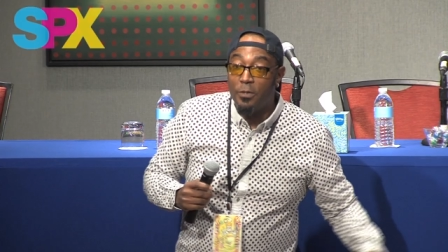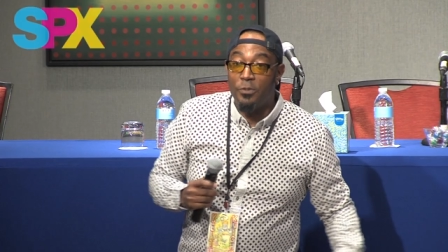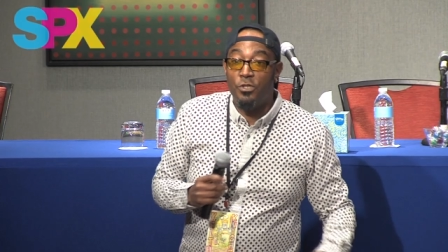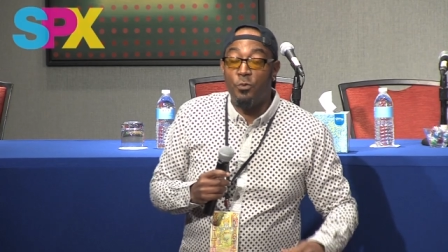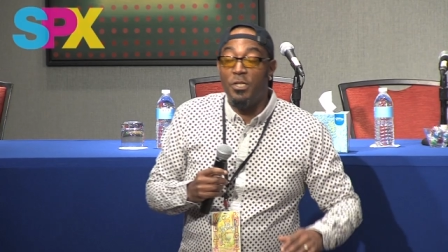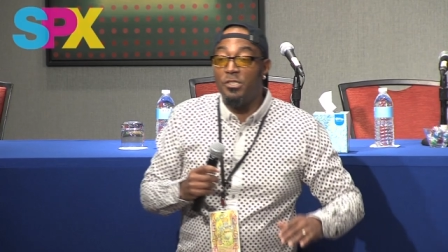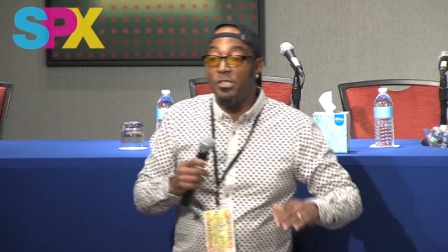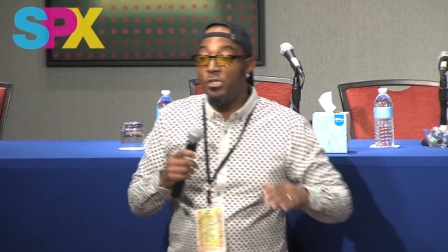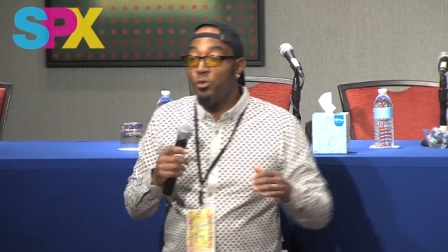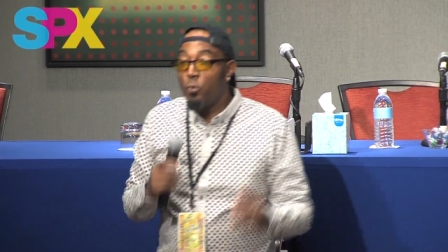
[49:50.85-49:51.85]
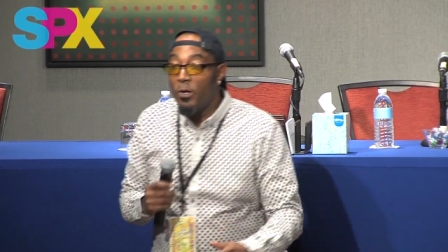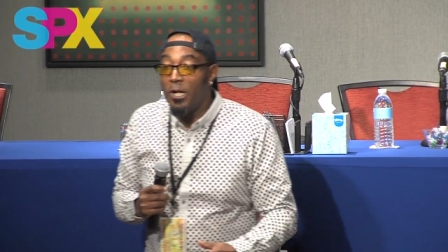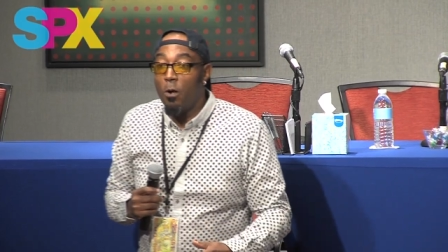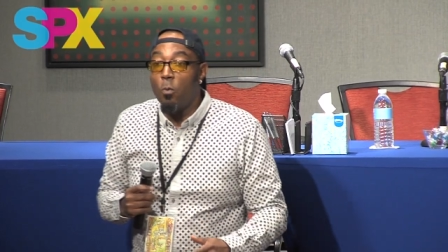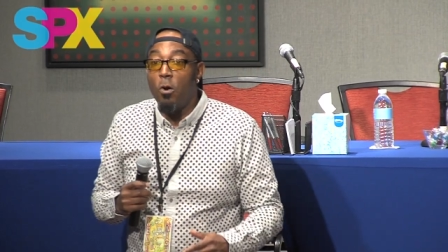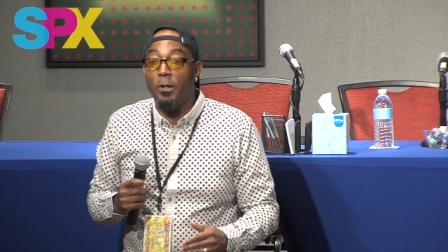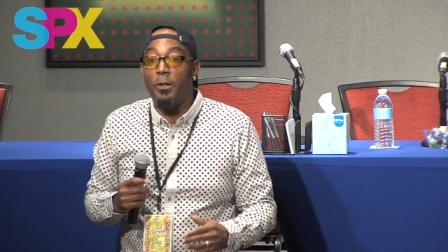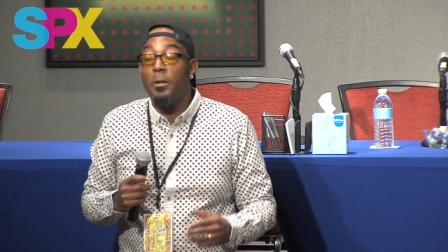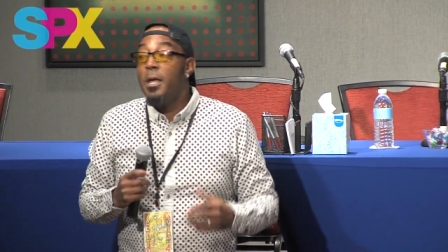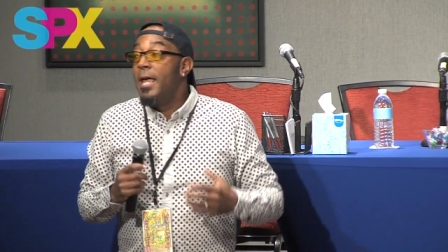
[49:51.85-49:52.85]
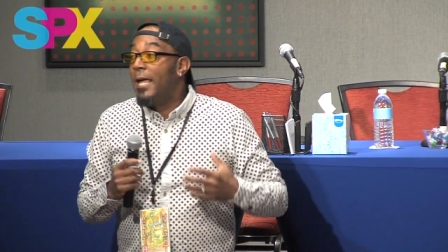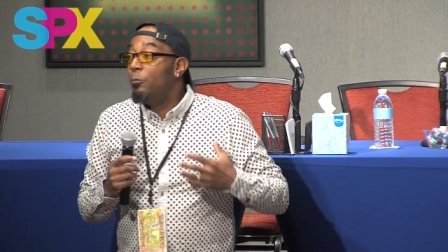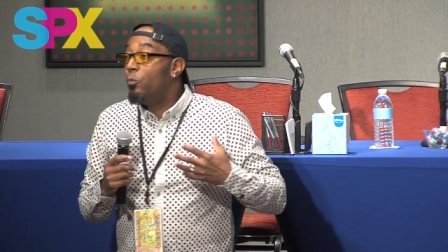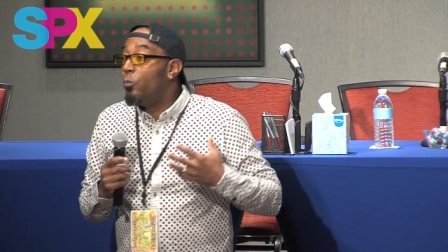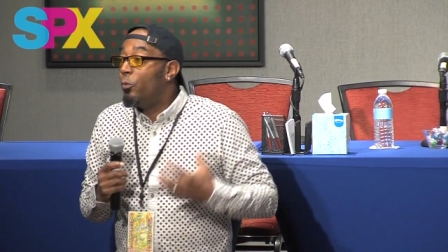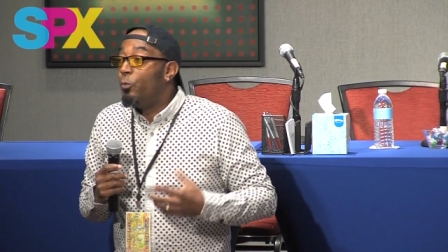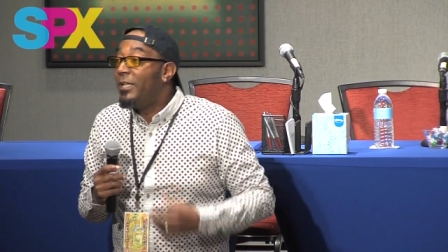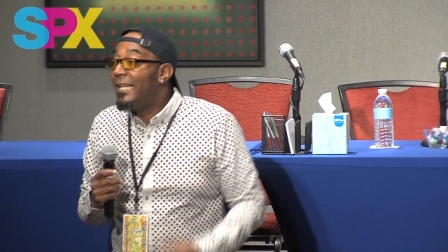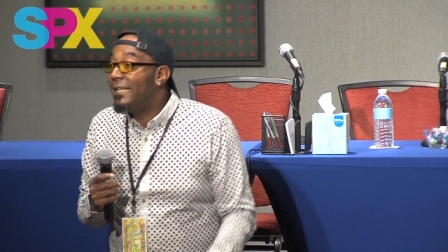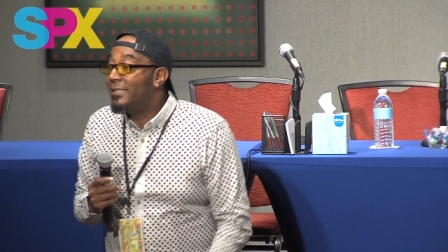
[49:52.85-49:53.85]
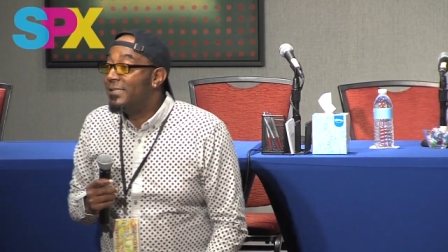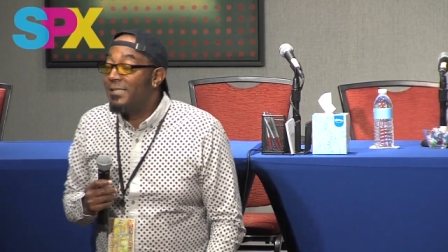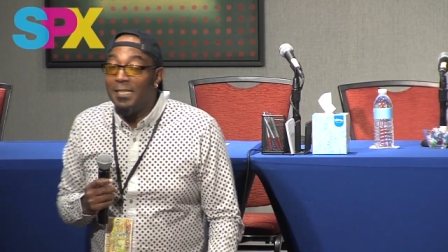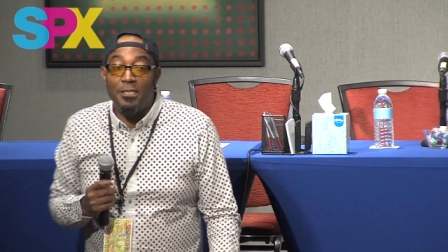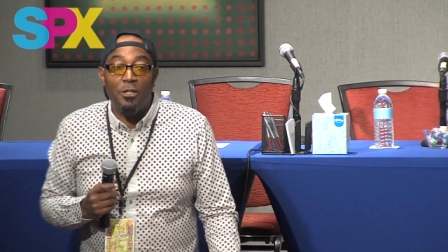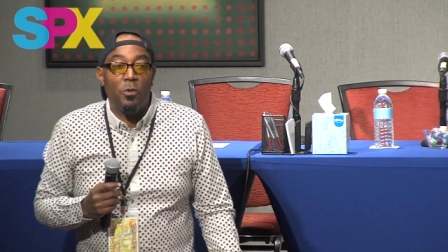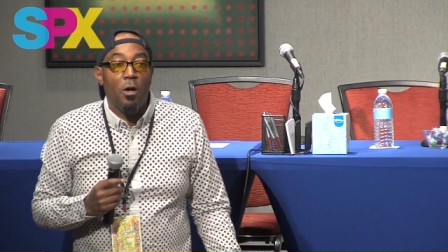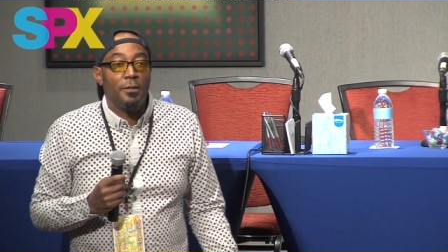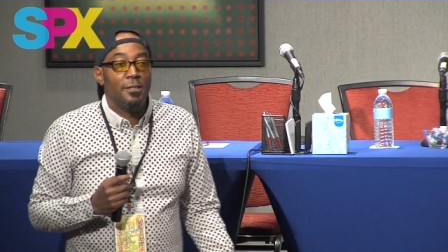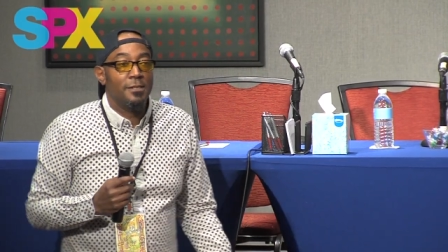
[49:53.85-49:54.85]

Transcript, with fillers: our streets, destroying our water. And we can't just sit there on the